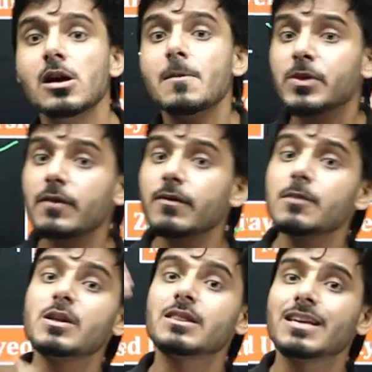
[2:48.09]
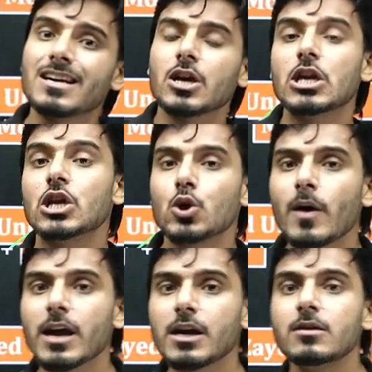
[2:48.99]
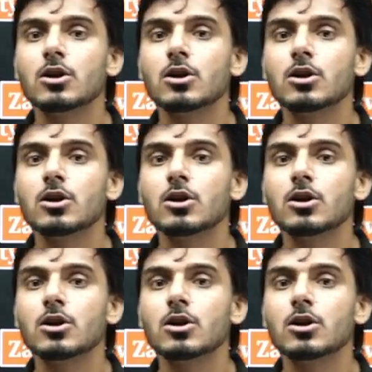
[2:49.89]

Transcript: They will be there in UAE